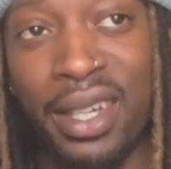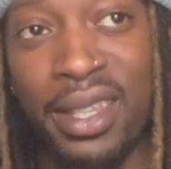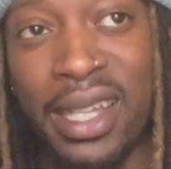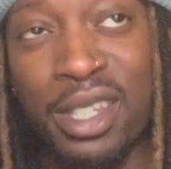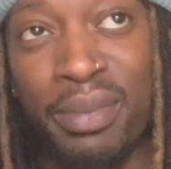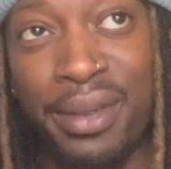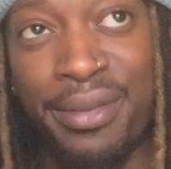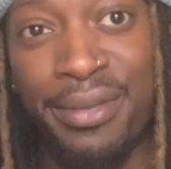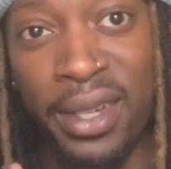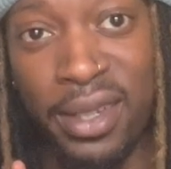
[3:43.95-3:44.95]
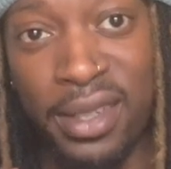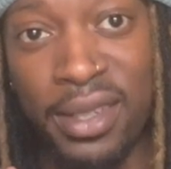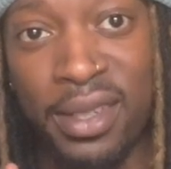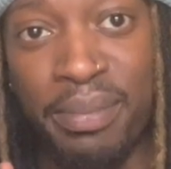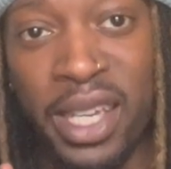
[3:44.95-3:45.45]
That was my
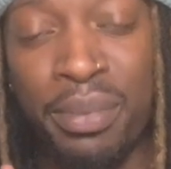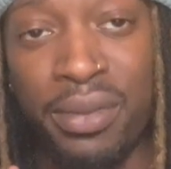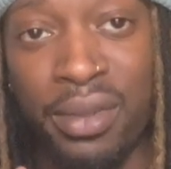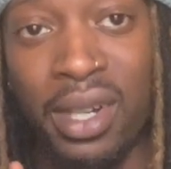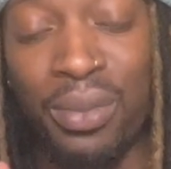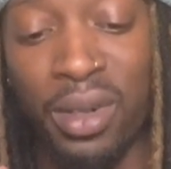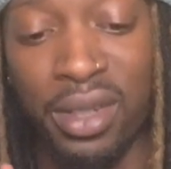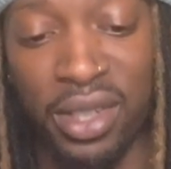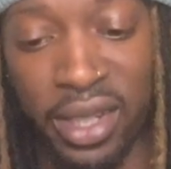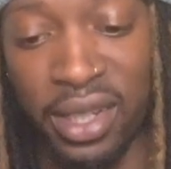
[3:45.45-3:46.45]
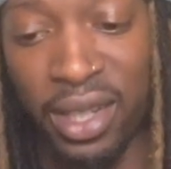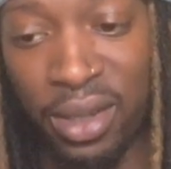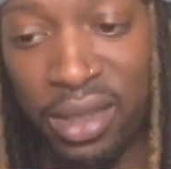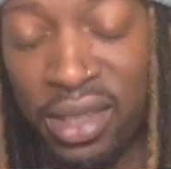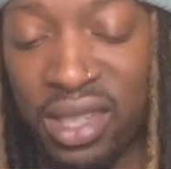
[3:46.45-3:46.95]
first pay-per-view I watched, and he
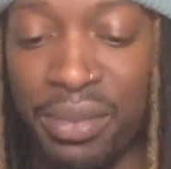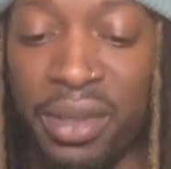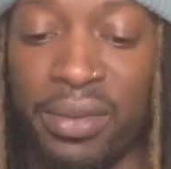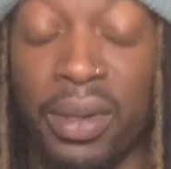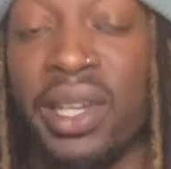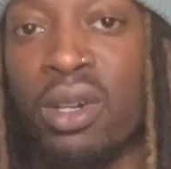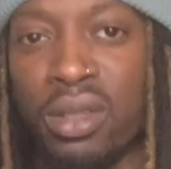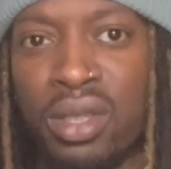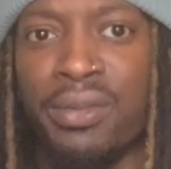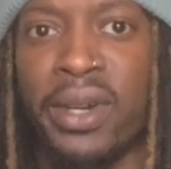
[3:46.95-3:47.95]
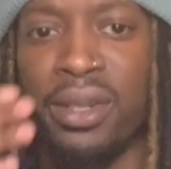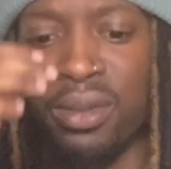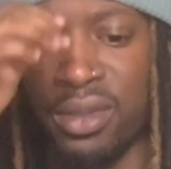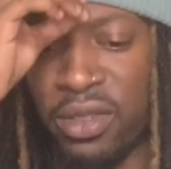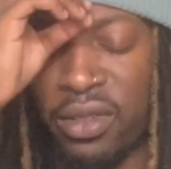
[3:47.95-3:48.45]
got to the he got to the
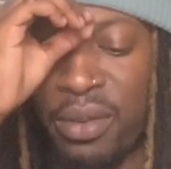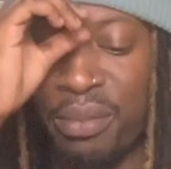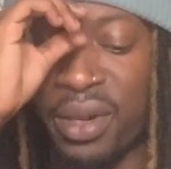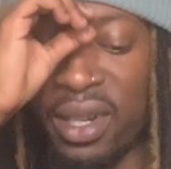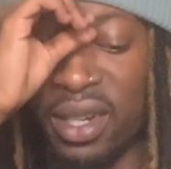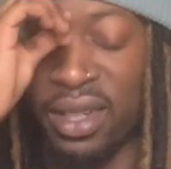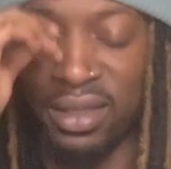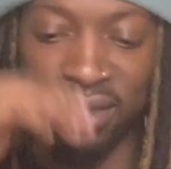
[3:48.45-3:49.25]
finals with Bret Hart.